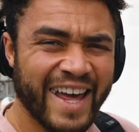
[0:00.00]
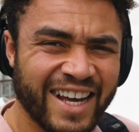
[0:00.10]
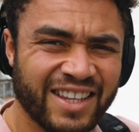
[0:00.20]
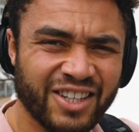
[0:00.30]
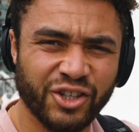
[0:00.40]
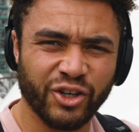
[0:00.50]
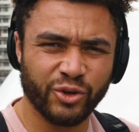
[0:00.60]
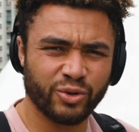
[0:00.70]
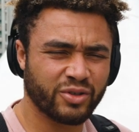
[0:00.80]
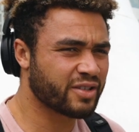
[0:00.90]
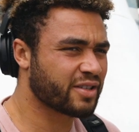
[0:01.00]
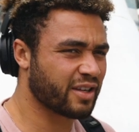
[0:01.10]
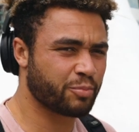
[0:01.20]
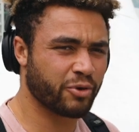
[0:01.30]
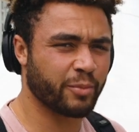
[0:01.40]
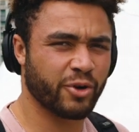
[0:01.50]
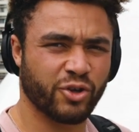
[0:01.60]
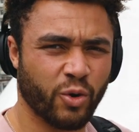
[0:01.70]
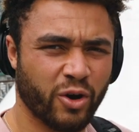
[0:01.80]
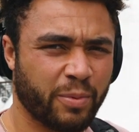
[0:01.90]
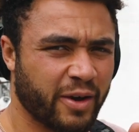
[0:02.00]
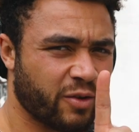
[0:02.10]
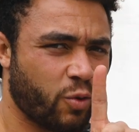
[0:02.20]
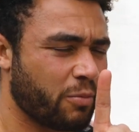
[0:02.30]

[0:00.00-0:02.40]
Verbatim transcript: Excellent news. There's pretty much no one up here. There's